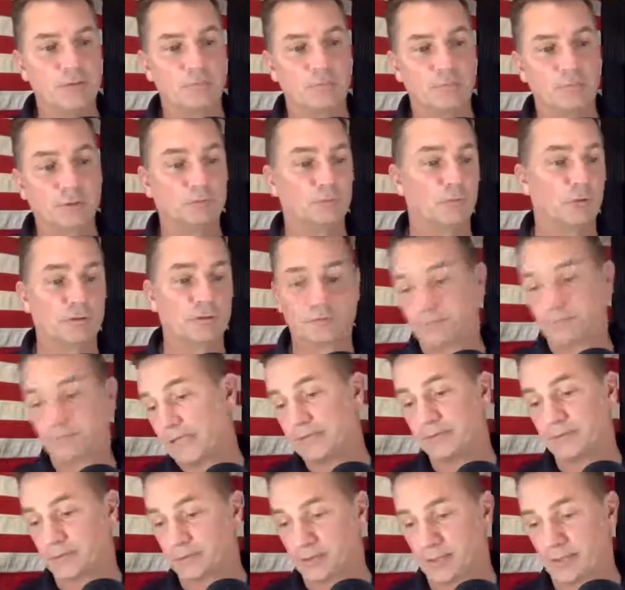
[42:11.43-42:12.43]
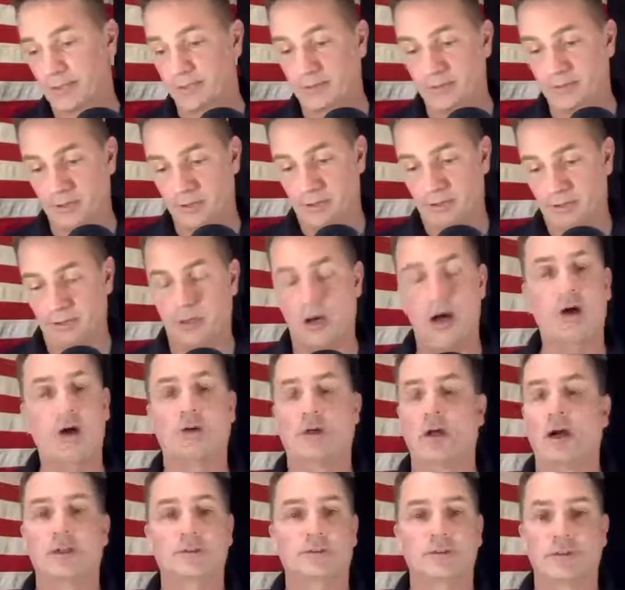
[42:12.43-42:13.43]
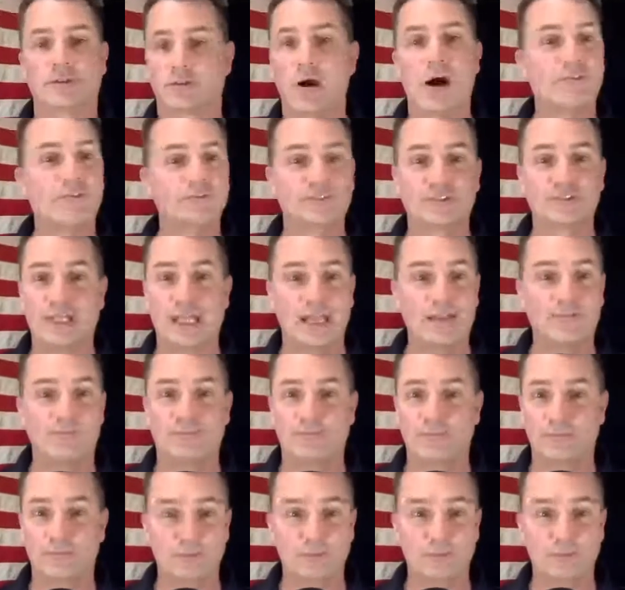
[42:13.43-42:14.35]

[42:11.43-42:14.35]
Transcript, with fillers: which was basically all guns are off safe,